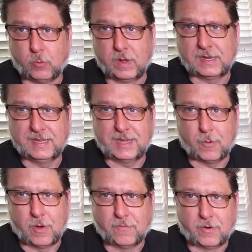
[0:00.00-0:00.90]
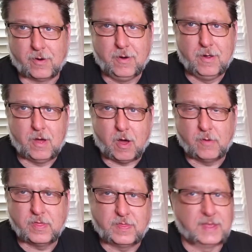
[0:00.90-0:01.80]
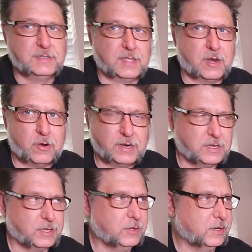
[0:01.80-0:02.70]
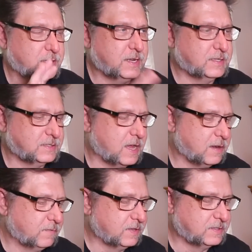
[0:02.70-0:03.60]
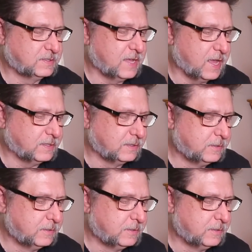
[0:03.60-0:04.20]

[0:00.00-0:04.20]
quickly go over all the things that are included inside of this set.